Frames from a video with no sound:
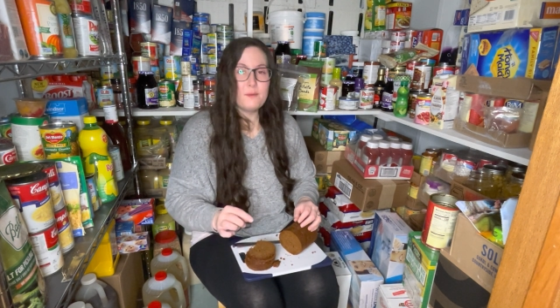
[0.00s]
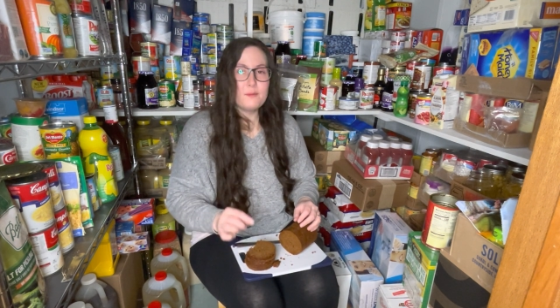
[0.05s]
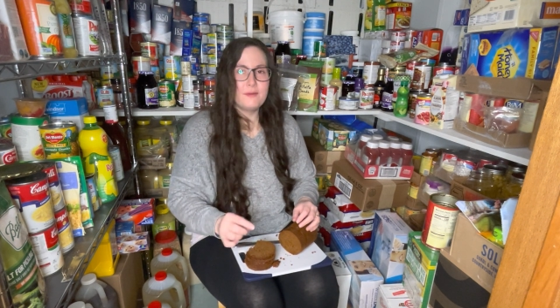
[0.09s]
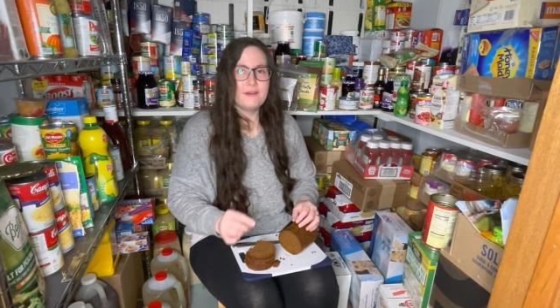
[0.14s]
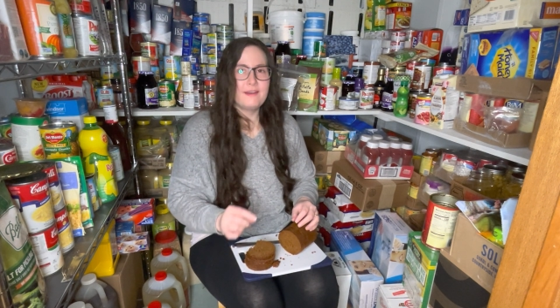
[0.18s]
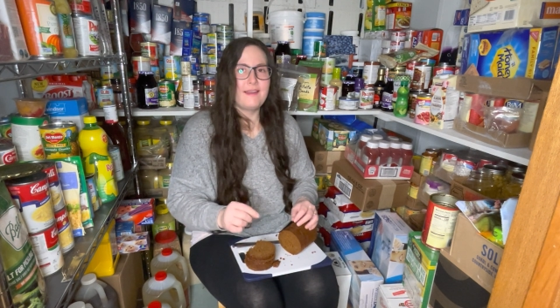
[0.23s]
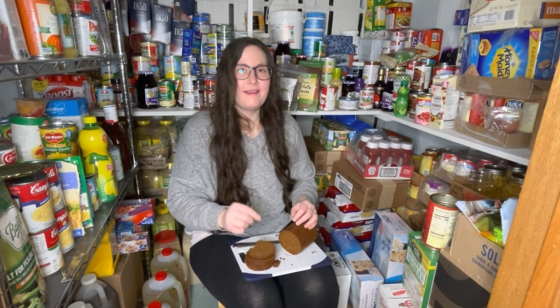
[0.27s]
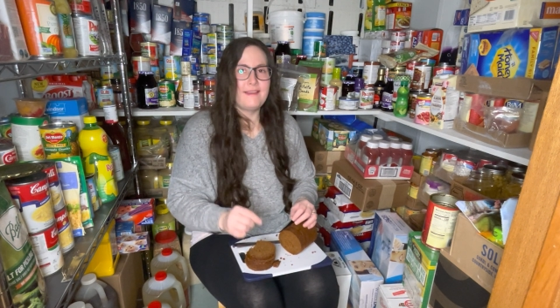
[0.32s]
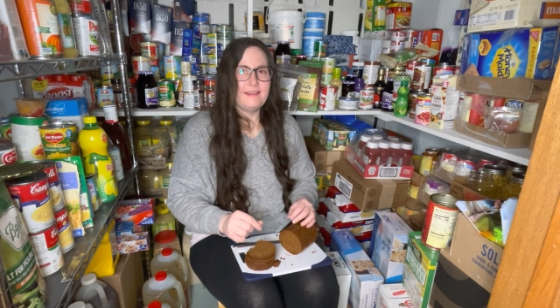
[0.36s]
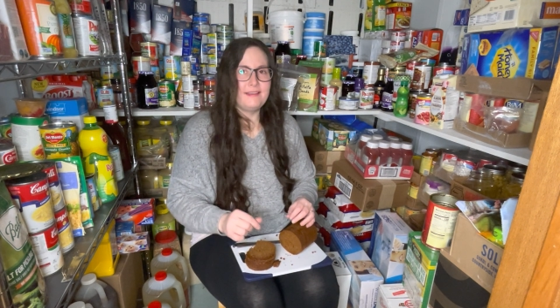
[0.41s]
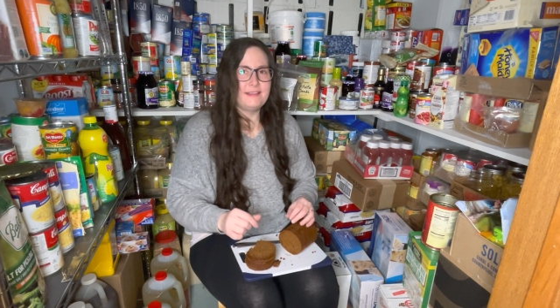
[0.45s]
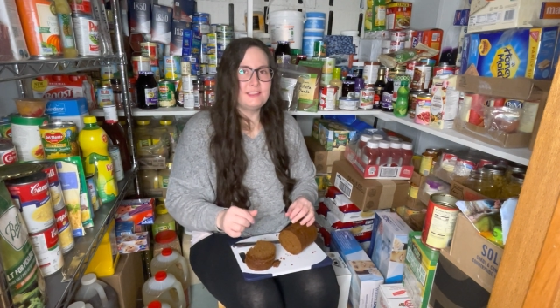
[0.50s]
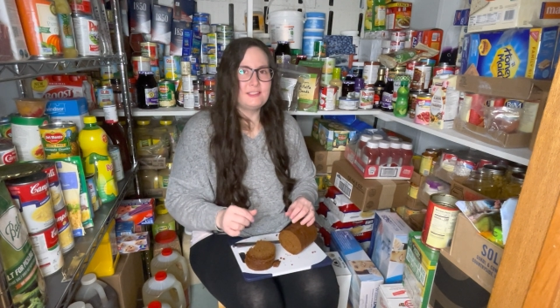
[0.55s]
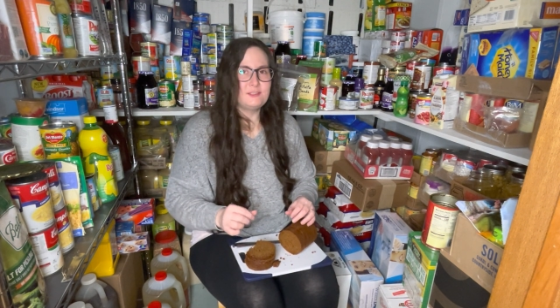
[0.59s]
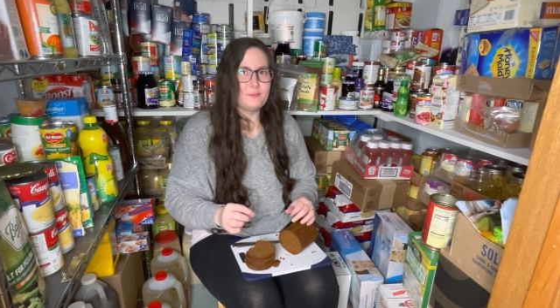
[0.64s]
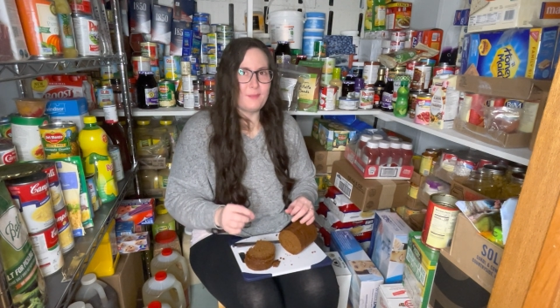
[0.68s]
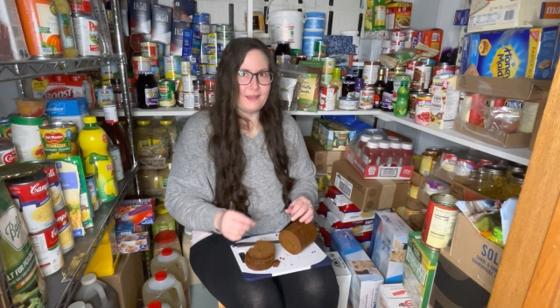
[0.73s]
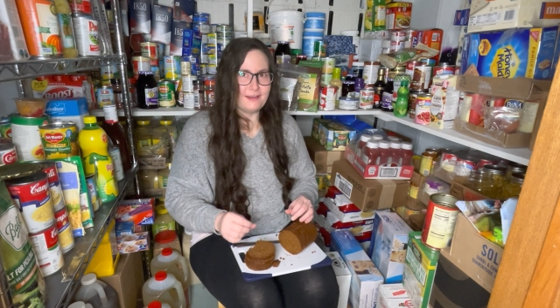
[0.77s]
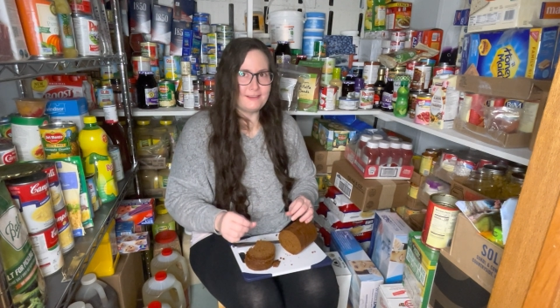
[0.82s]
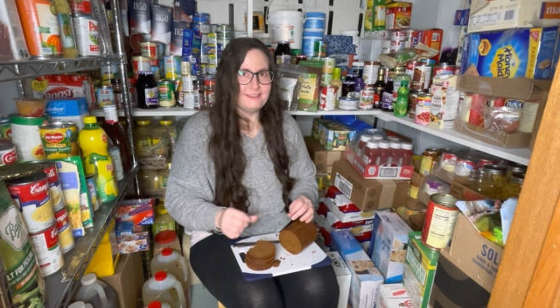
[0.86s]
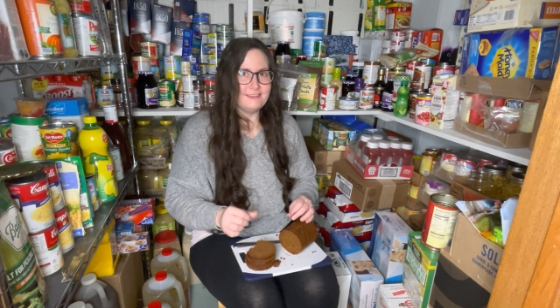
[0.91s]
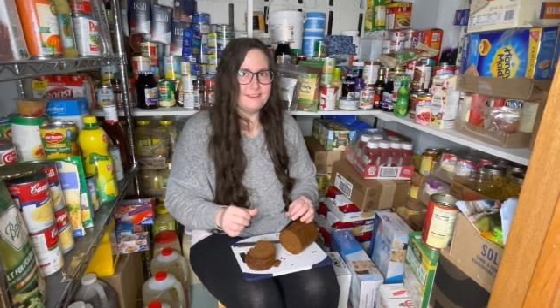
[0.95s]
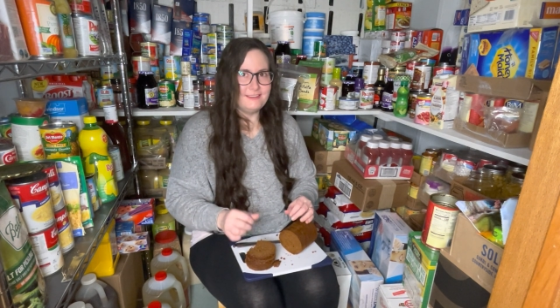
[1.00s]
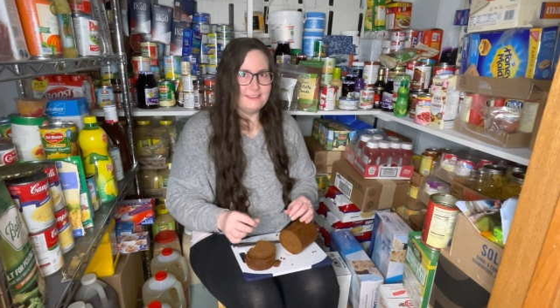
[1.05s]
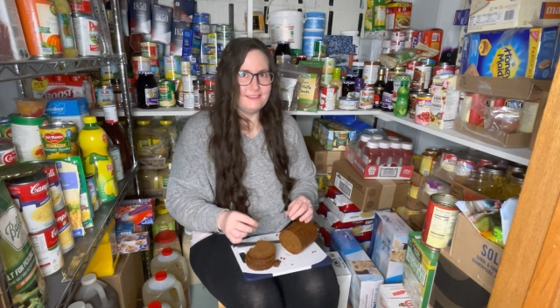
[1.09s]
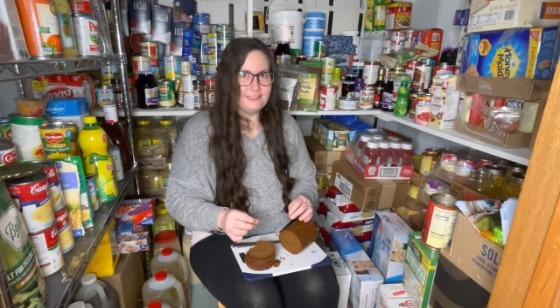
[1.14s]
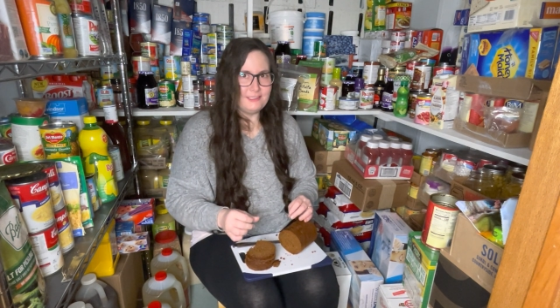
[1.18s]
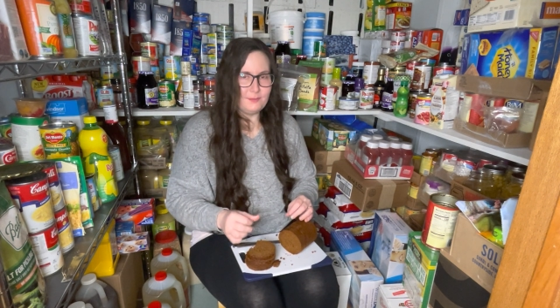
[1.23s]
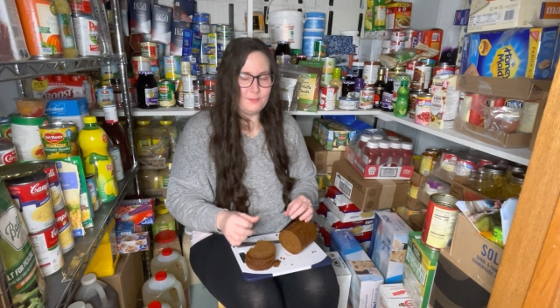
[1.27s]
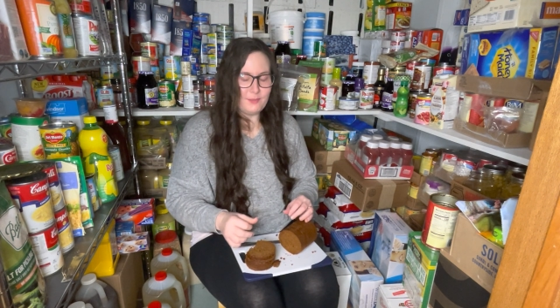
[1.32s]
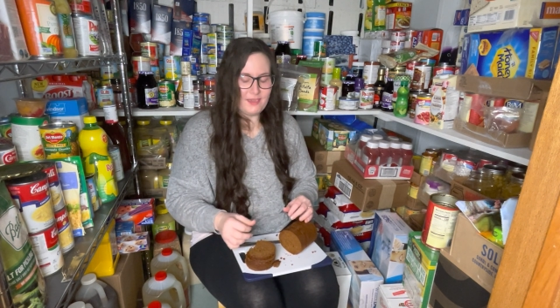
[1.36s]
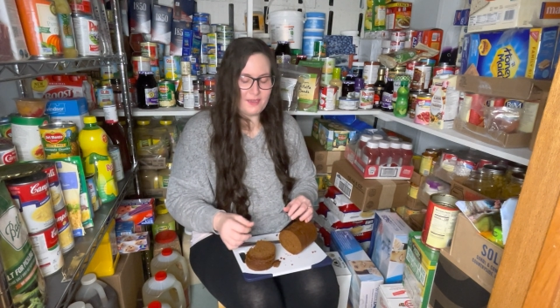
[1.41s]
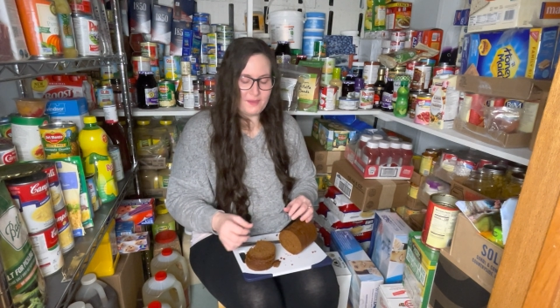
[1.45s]
what I expected it
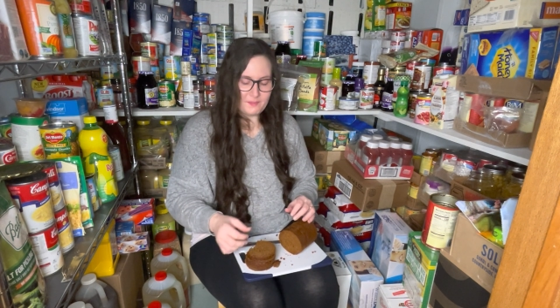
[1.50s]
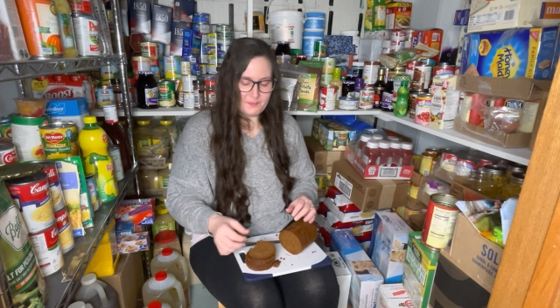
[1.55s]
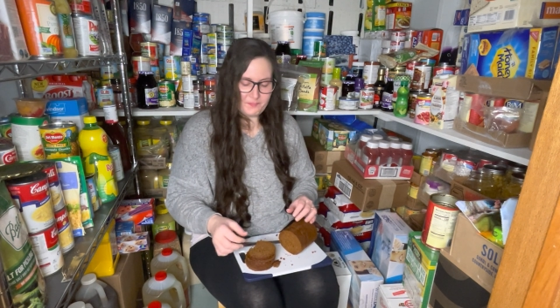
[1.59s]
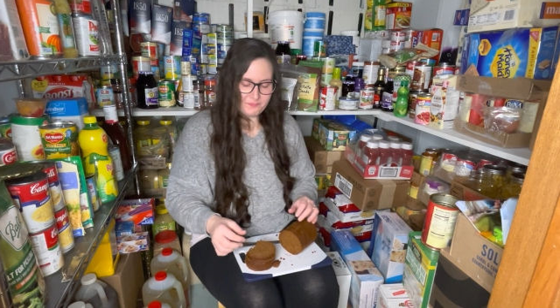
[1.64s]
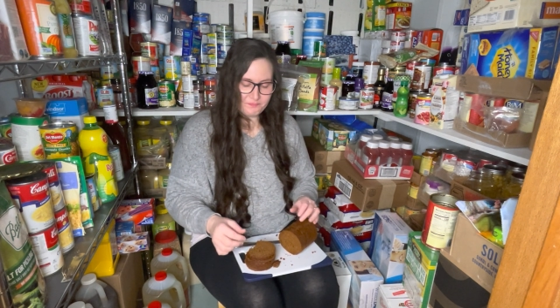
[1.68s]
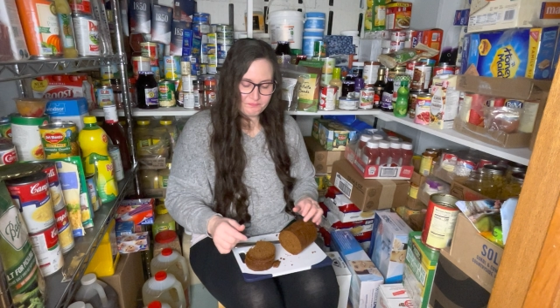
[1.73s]
to be.